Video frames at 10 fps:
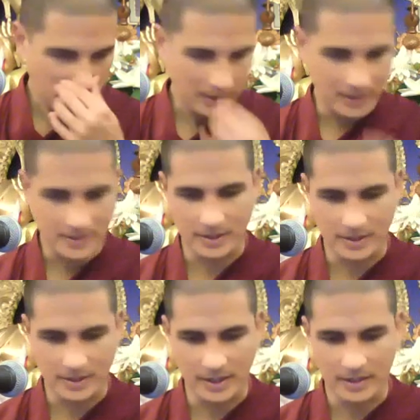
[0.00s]
It's the
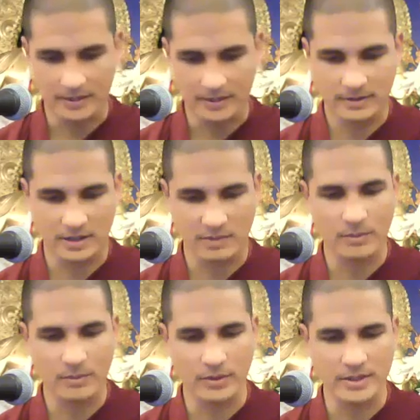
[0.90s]
day that
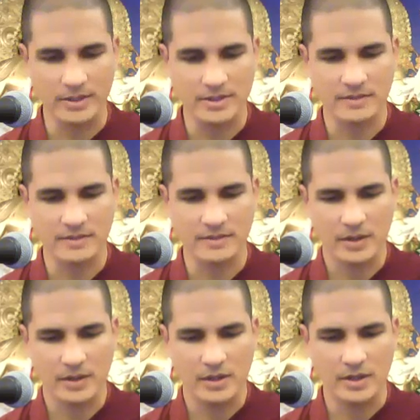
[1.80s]
commemorates
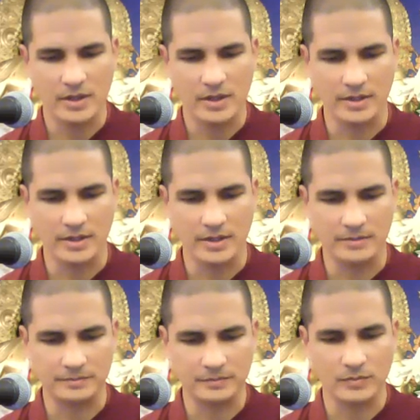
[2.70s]

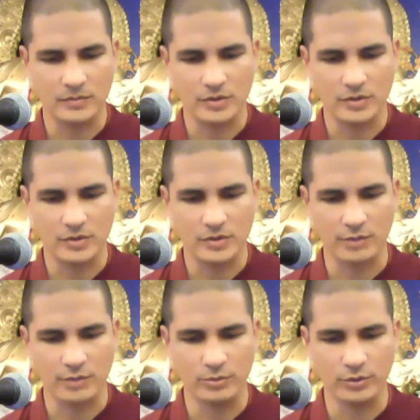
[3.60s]

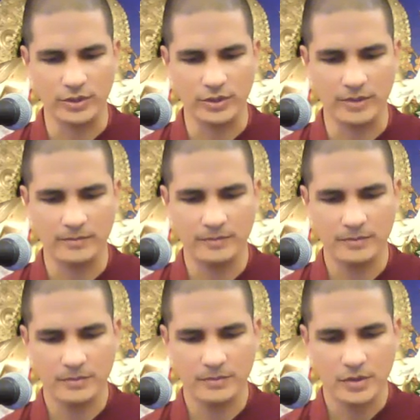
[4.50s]
Shakyamuni Buddha.
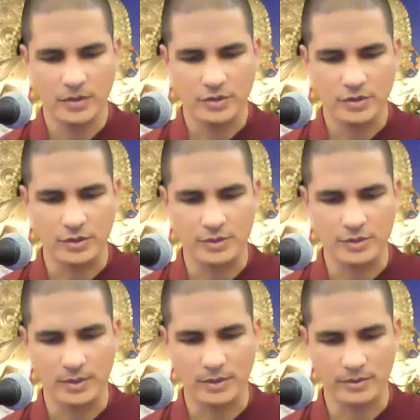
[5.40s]
So
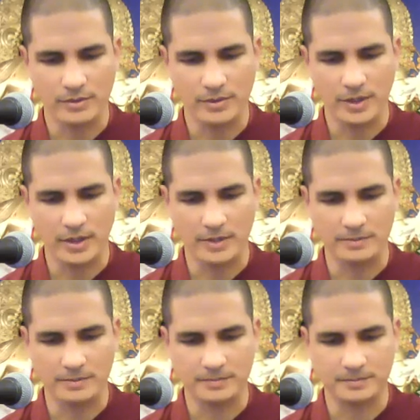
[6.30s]
his mother
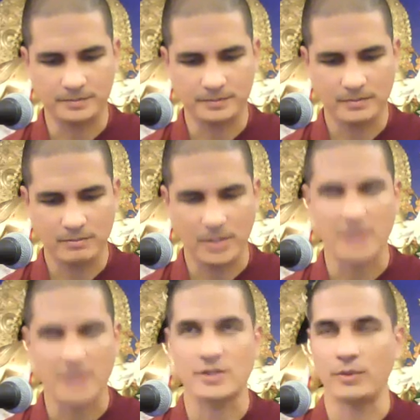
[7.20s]

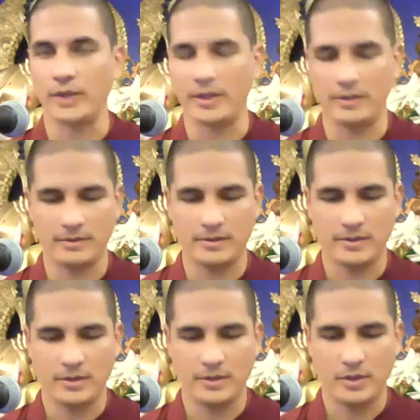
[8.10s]
passed away
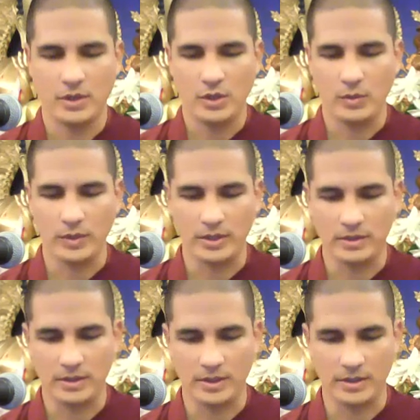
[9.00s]

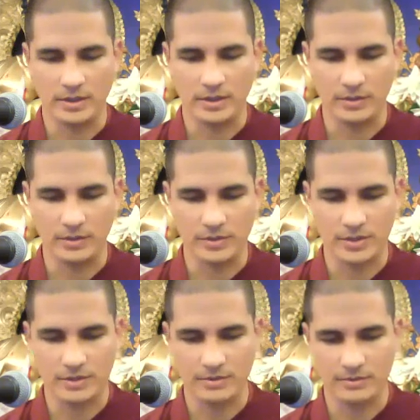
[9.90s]
when he
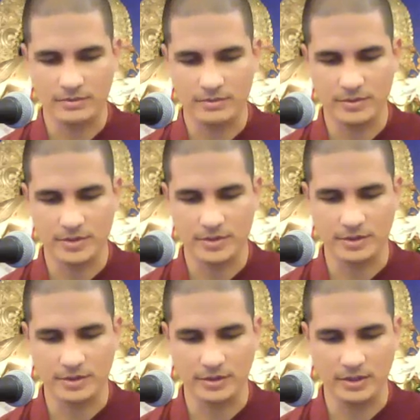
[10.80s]
was
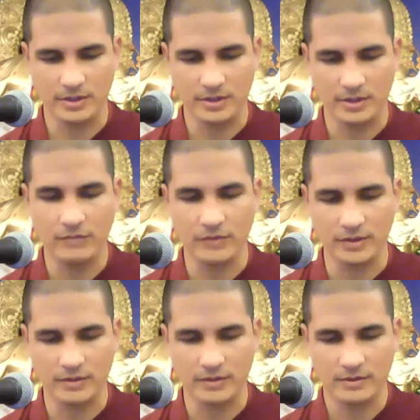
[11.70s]
still an
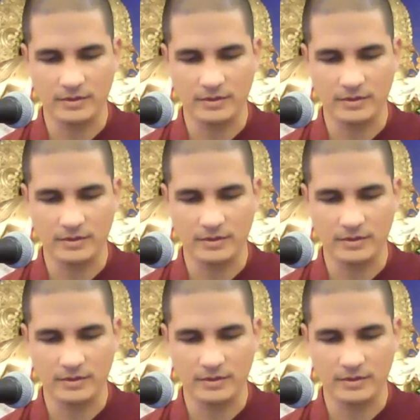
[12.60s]
infant.